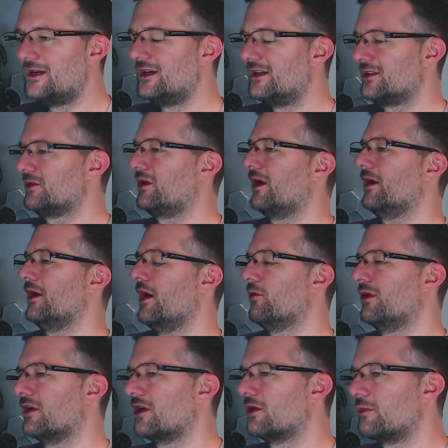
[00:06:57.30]
So anyway, I went
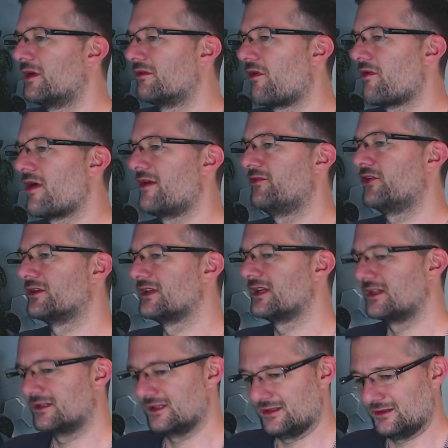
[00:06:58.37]
on a bit of a rant on
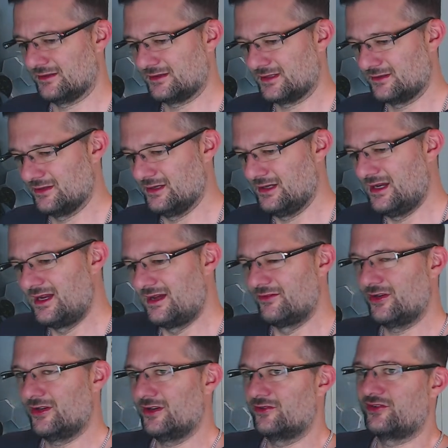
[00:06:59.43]
LinkedIn and said, look, you're going to